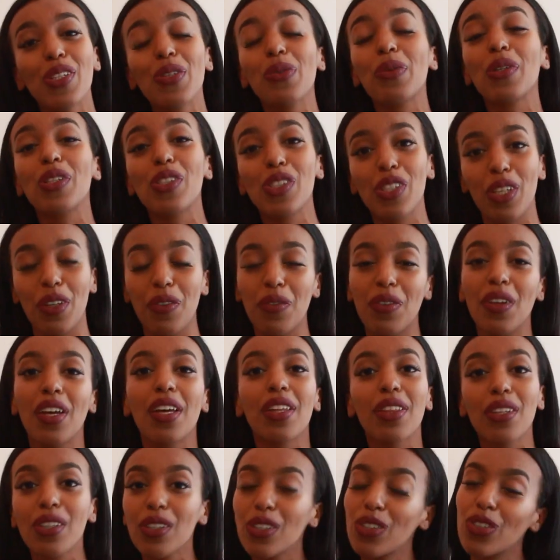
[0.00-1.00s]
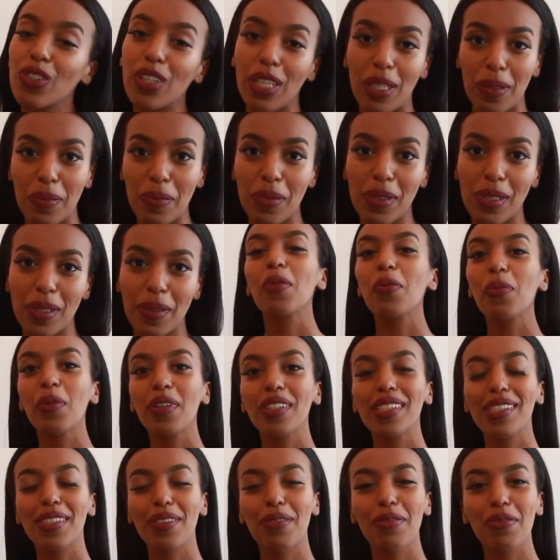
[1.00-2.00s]
to achieve their dreams. But
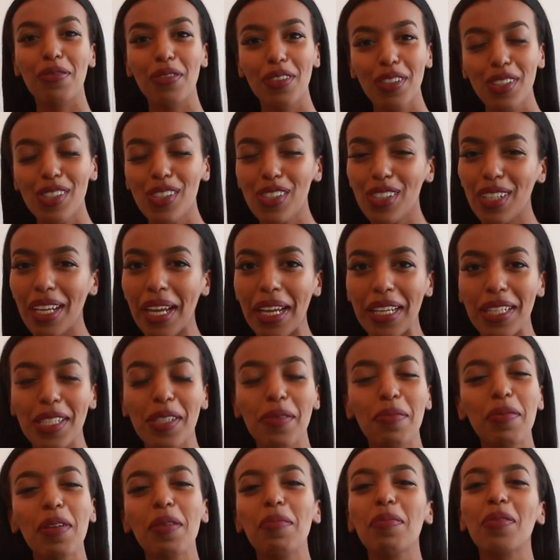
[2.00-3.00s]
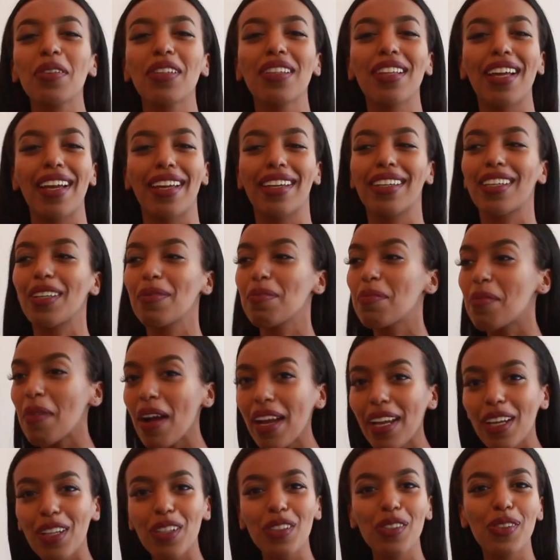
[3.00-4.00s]
what differentiates people like
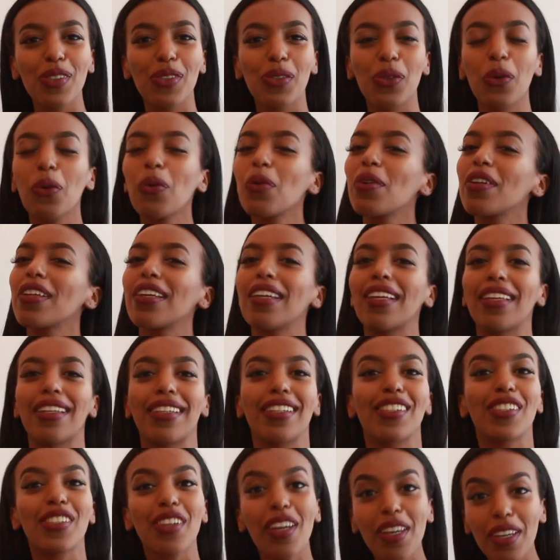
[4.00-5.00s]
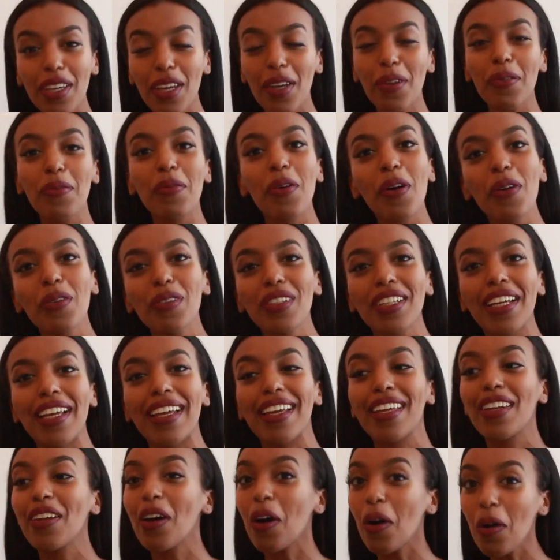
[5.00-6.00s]
Michael Jordan, J K
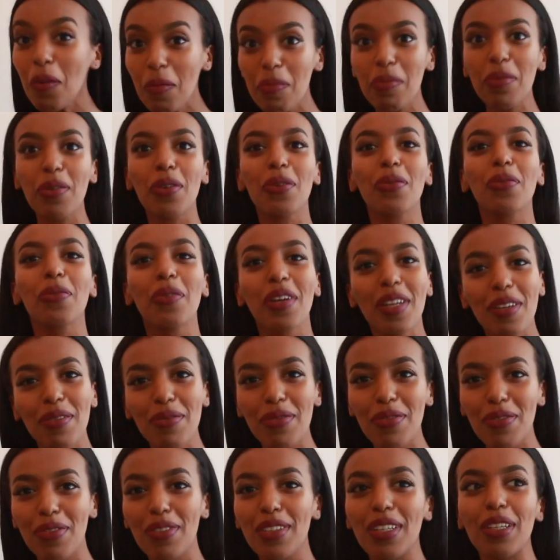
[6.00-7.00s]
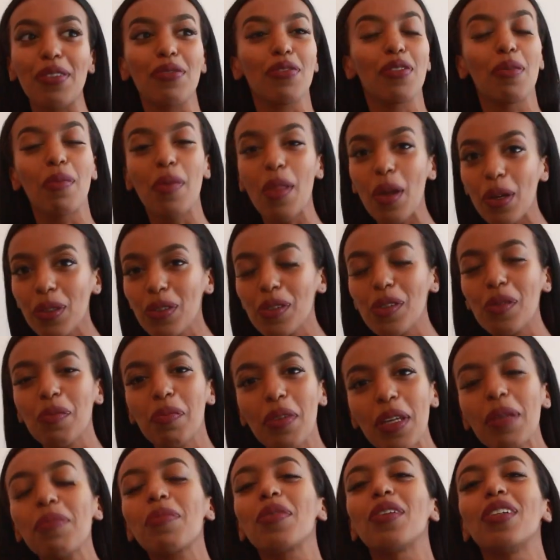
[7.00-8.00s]
Rowling, and Oprah Winfrey from those
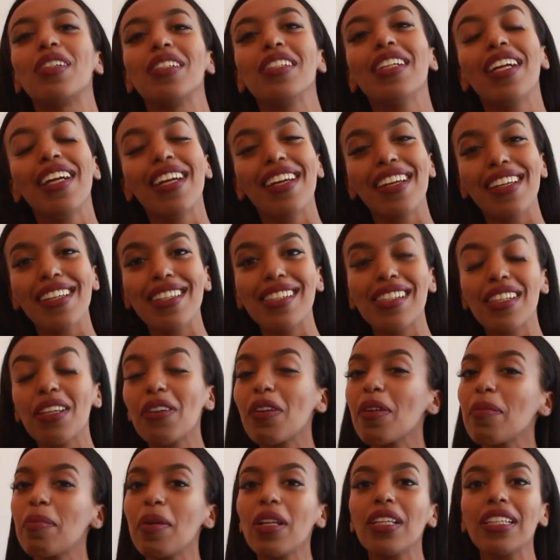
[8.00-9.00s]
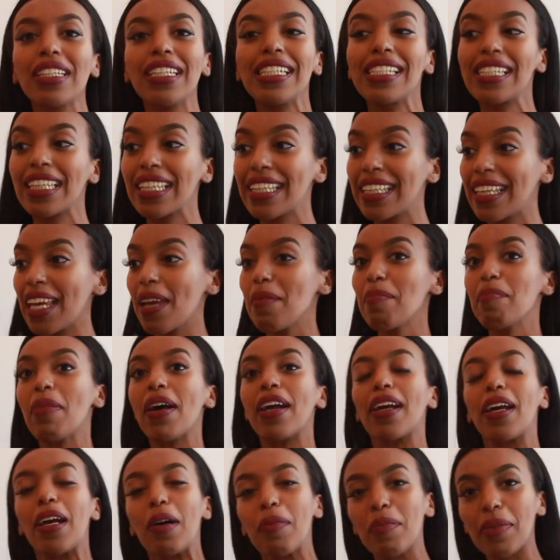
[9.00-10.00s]
people is their ability to get
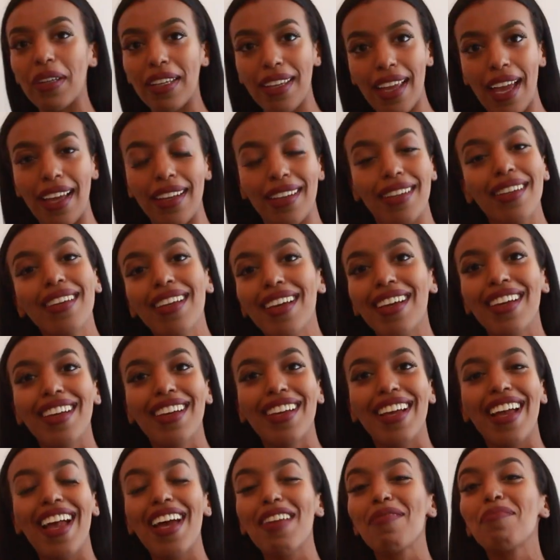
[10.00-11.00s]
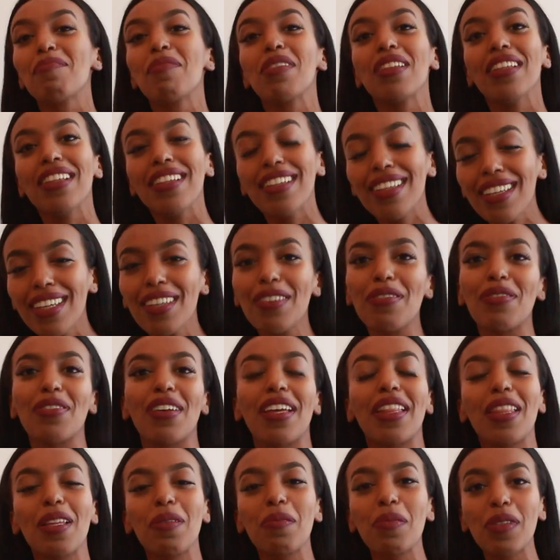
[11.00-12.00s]
back up again and
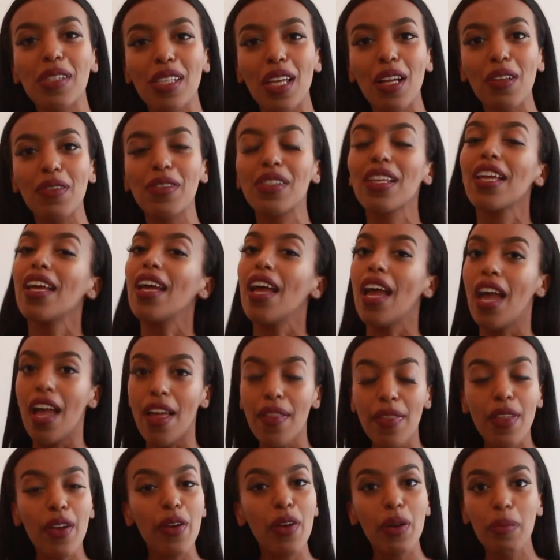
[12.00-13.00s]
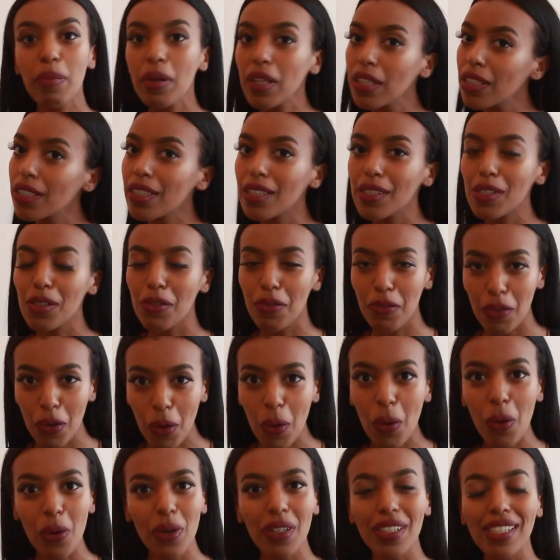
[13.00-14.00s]
believe in themselves and their abilities,
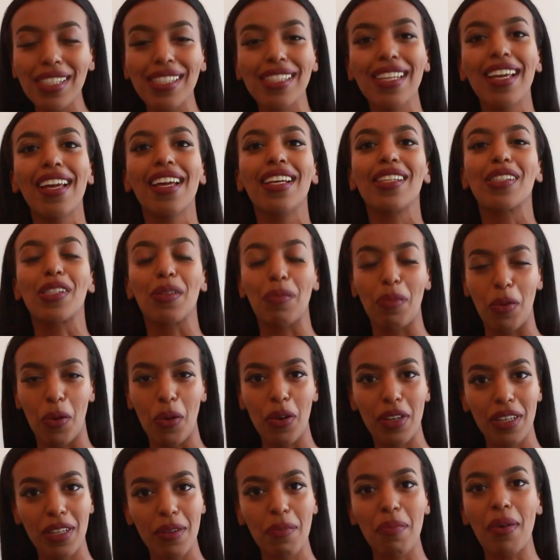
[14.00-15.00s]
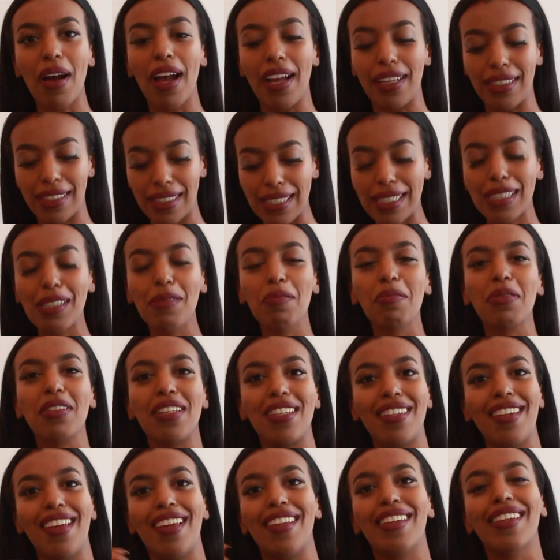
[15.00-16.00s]
of course, supported by
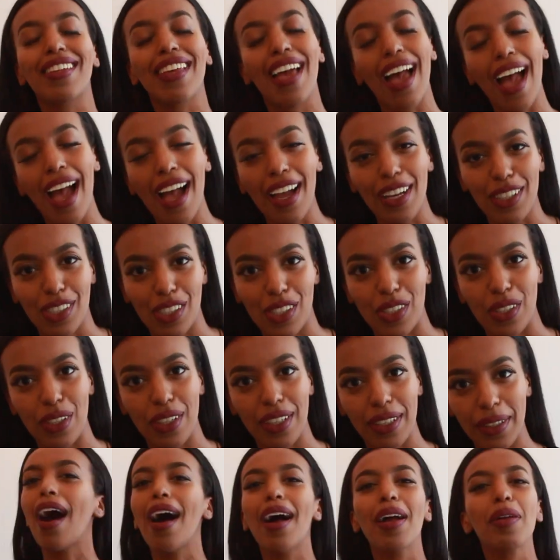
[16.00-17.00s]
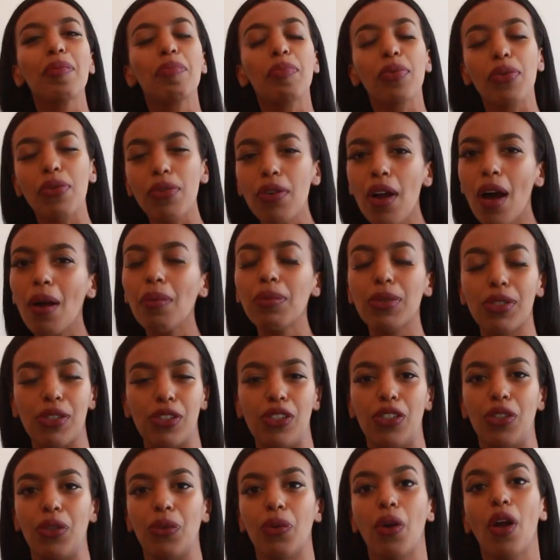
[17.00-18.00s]
discipline and action. I
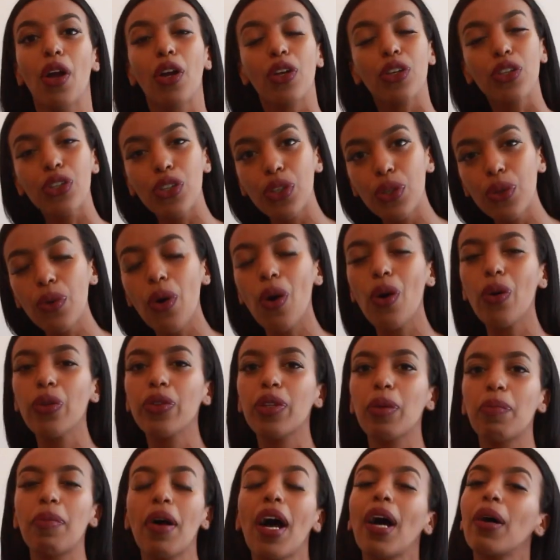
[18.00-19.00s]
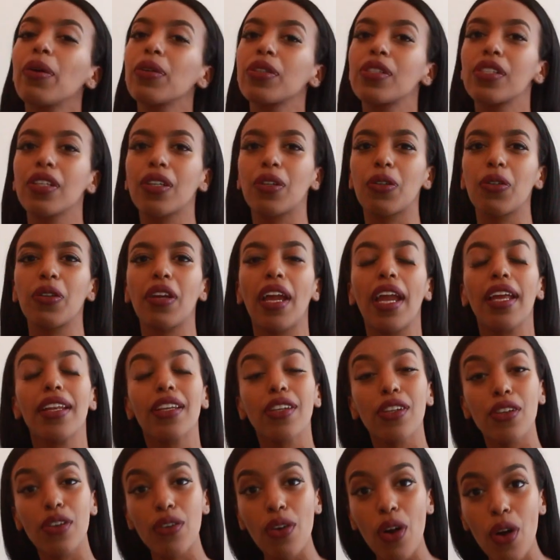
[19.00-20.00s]
promise you, you hold the power to
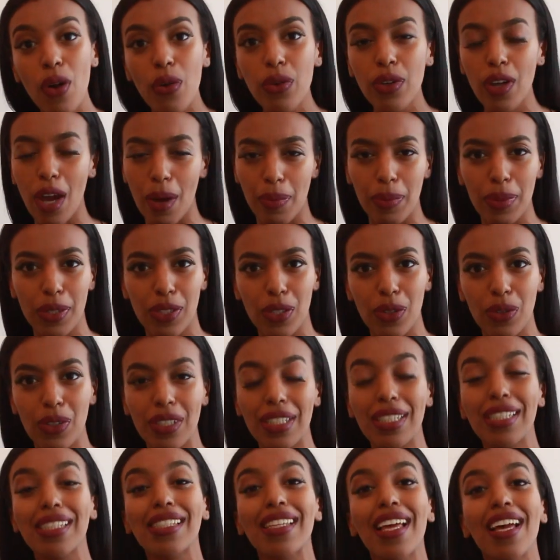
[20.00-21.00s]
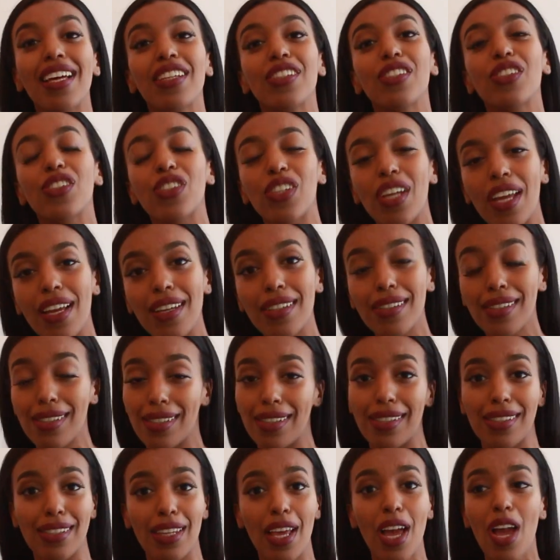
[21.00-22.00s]
create your own opportunities and
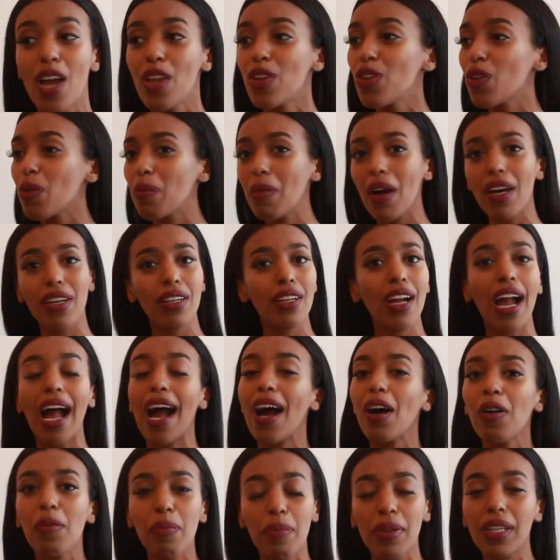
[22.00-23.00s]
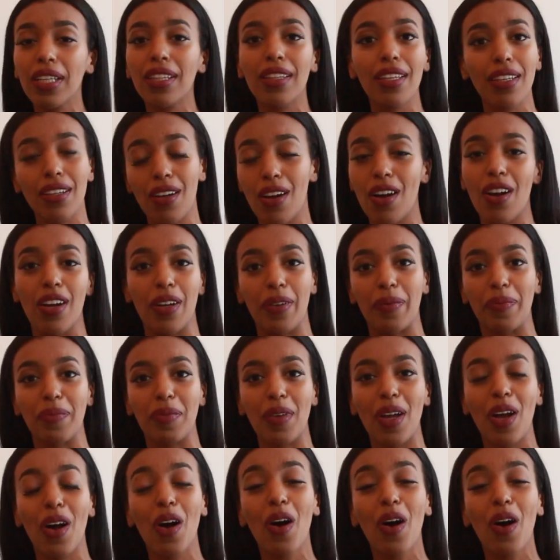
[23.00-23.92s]
chances, no matter how big they are.